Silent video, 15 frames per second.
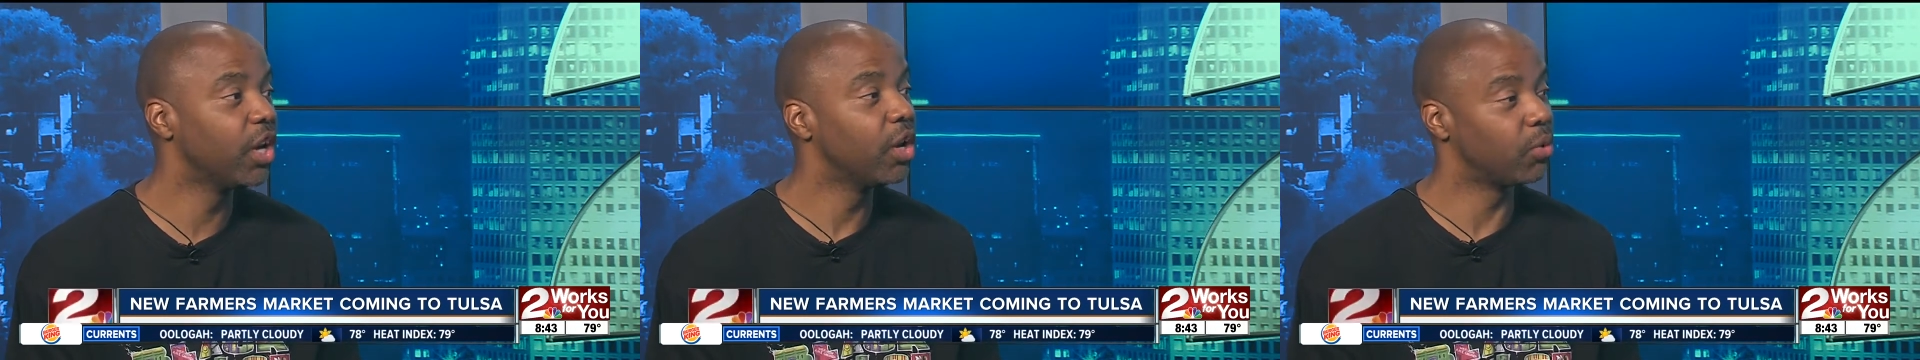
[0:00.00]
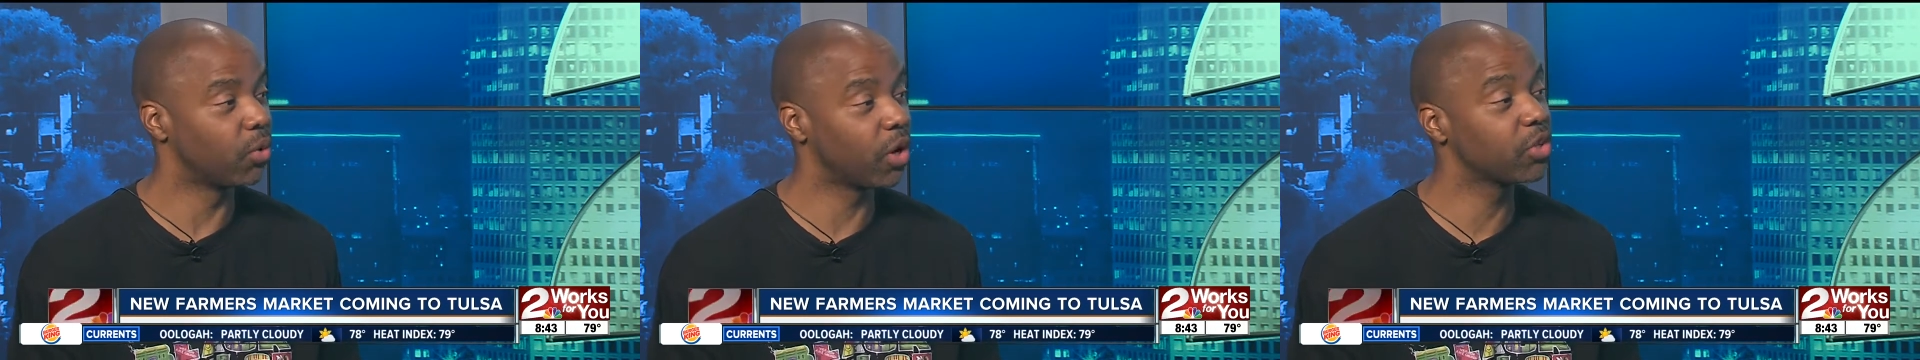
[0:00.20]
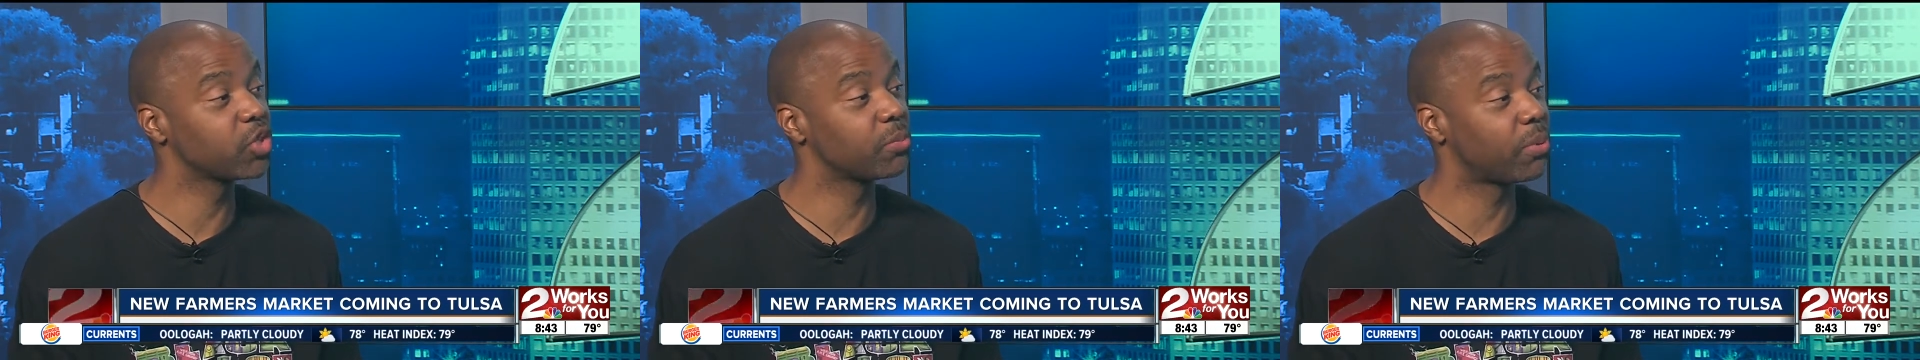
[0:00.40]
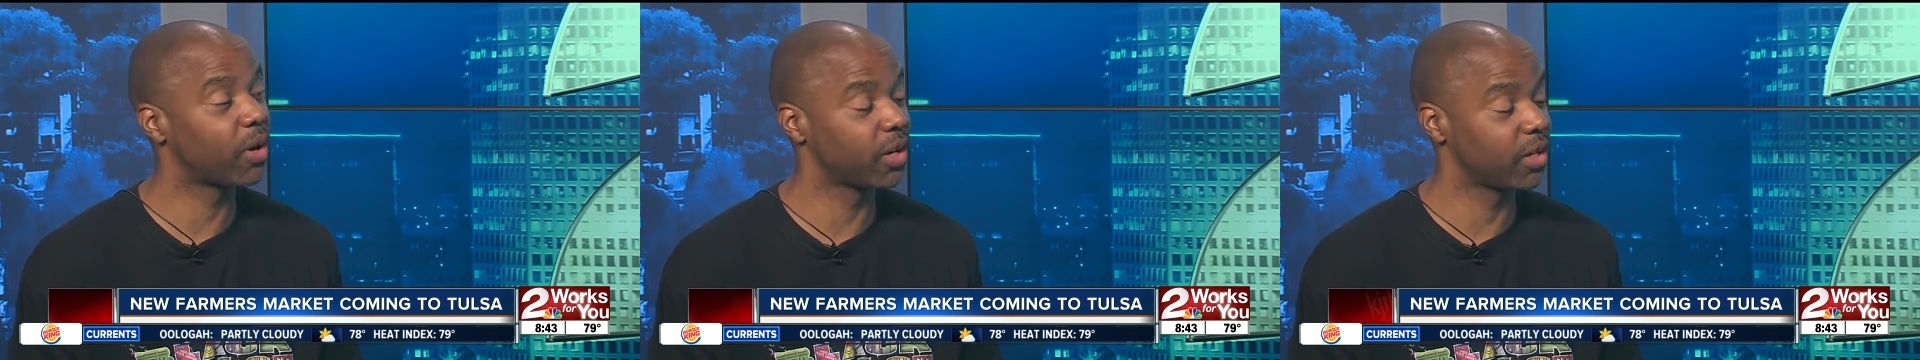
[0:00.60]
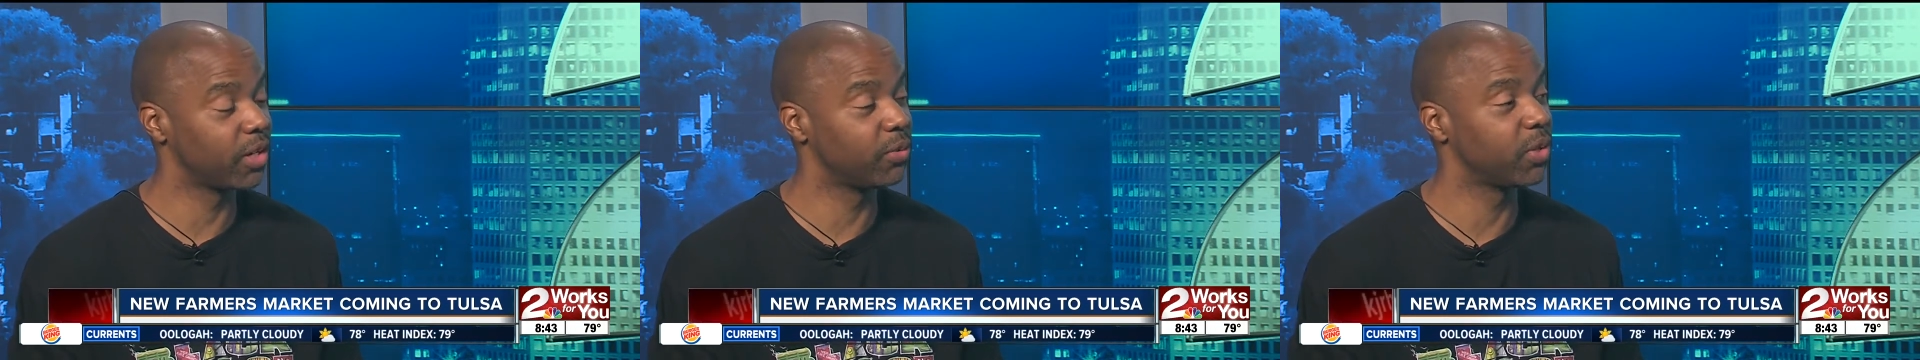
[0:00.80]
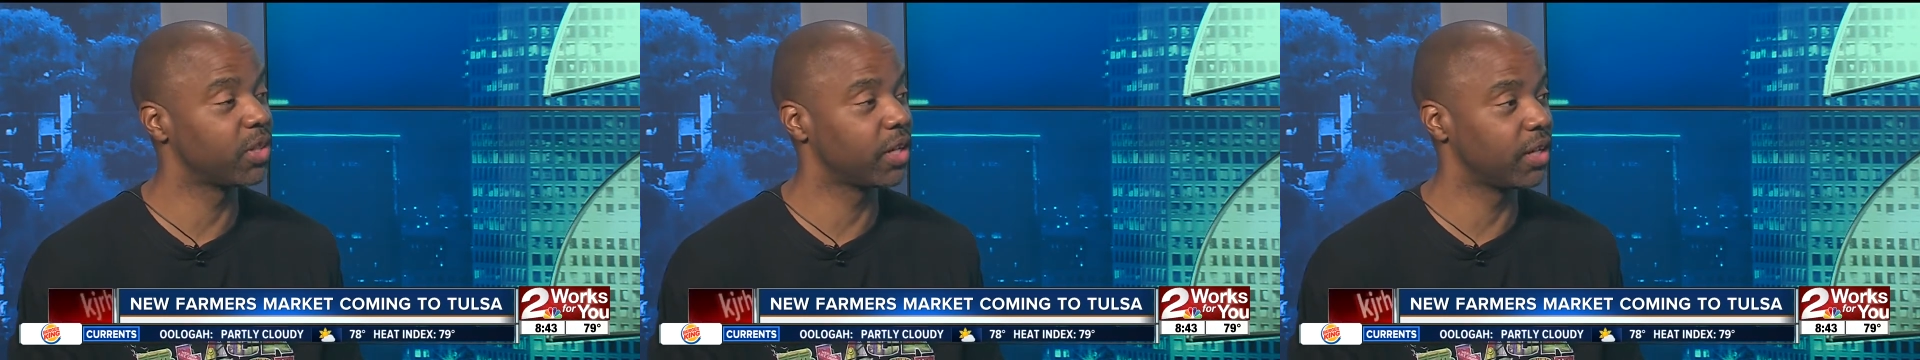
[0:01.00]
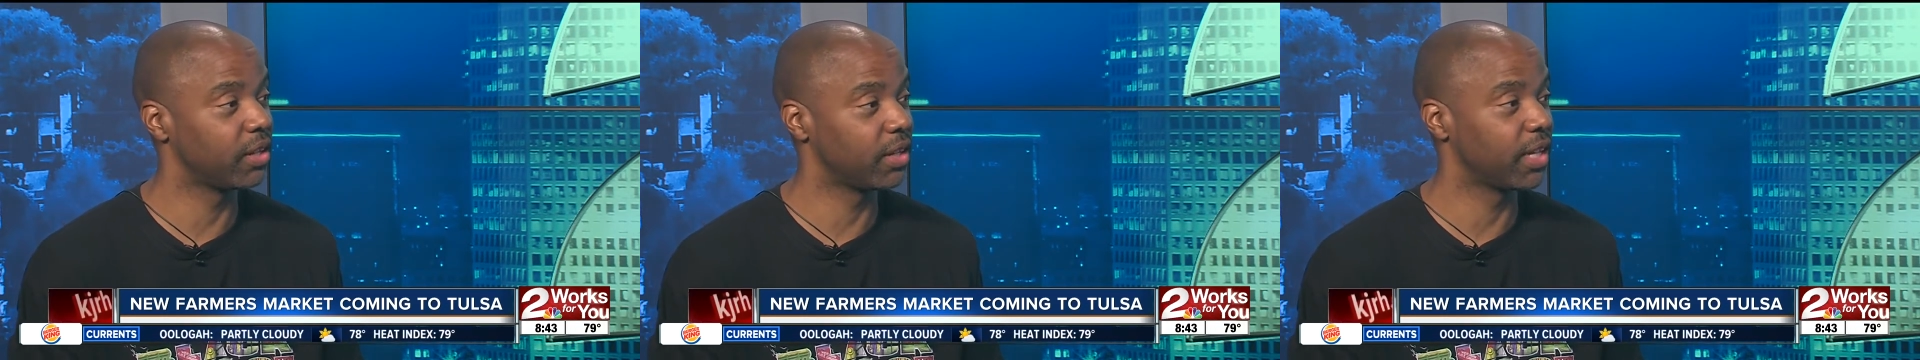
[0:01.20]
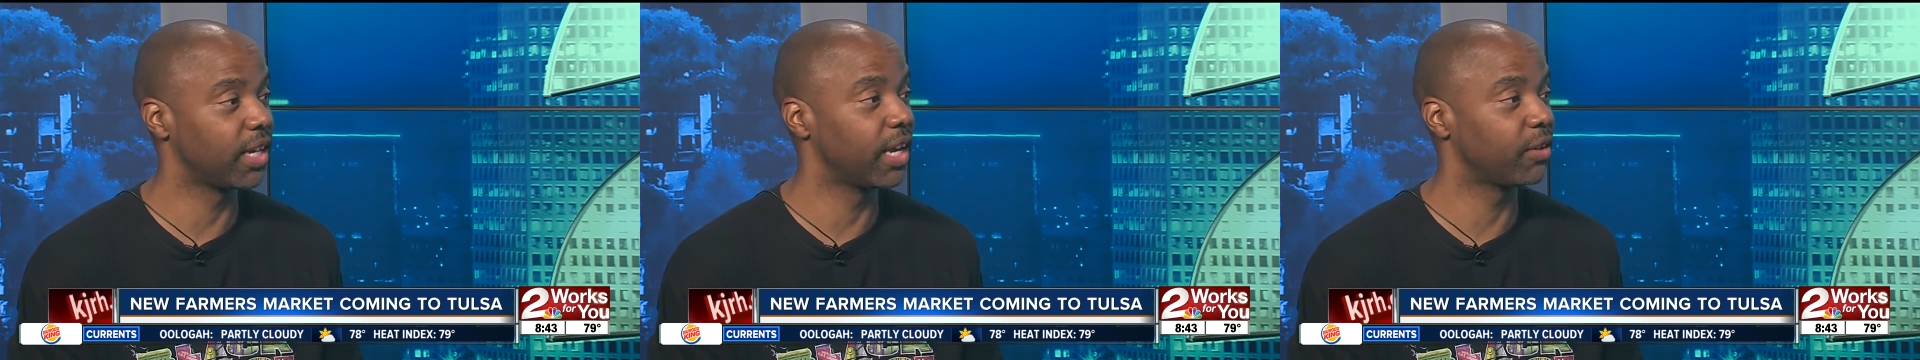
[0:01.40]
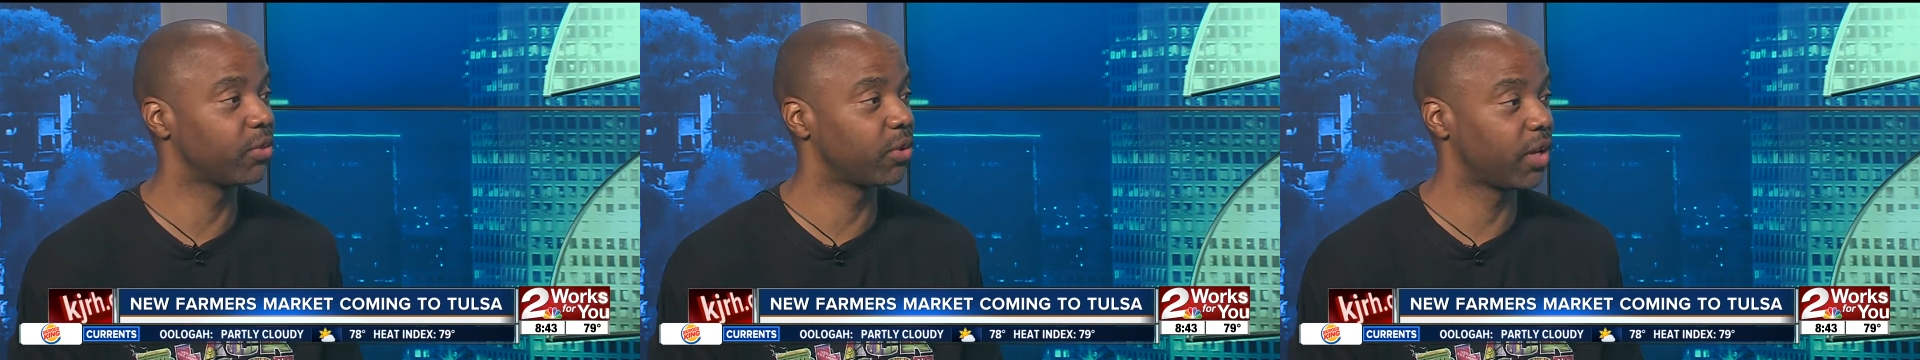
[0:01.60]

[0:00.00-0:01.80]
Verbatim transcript: We're also partnering with the, the,